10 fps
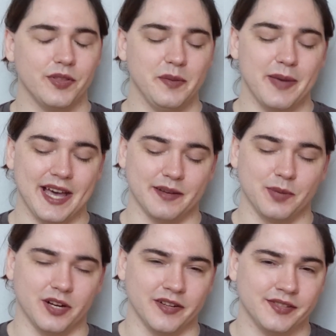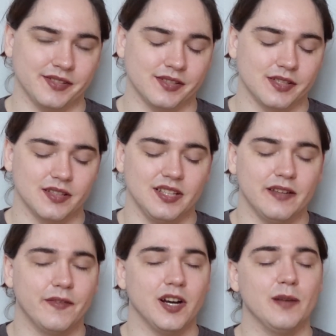the bad parts. The
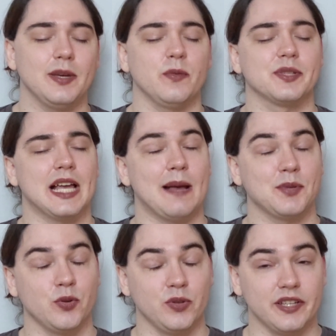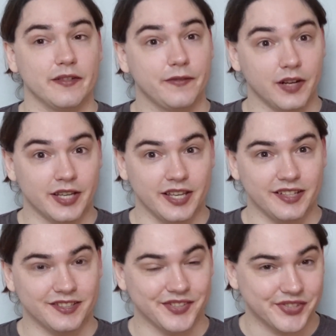environment was absolutely
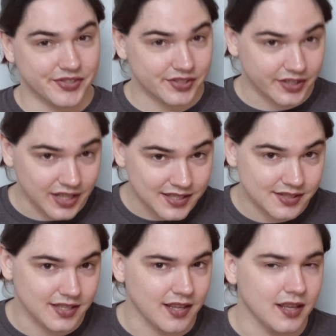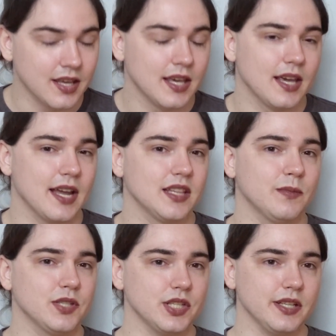fucking disgusting, and the
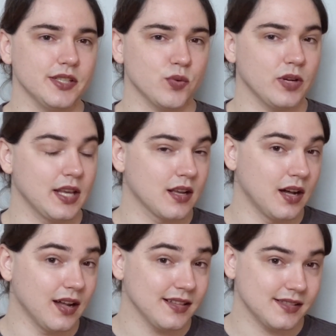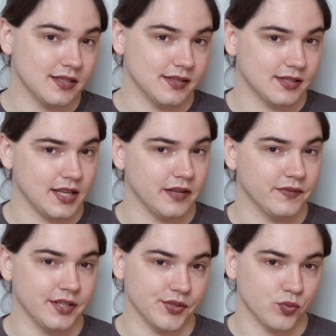machines were in a constant state of
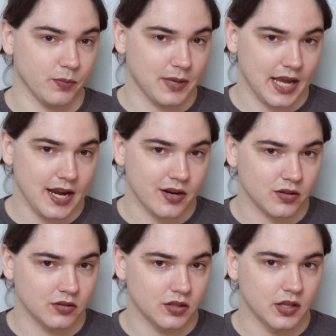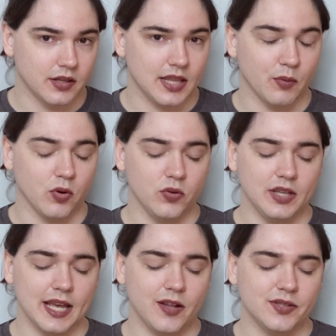disrepair. They were only
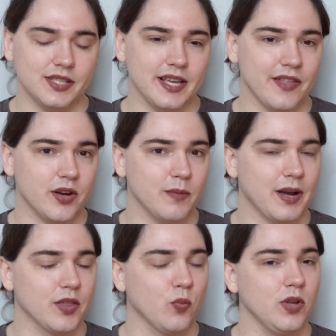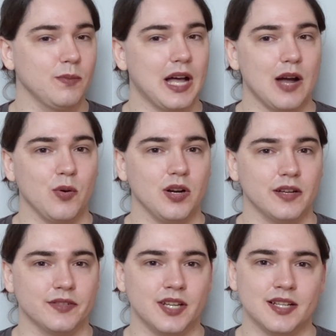held together by the willpower of duct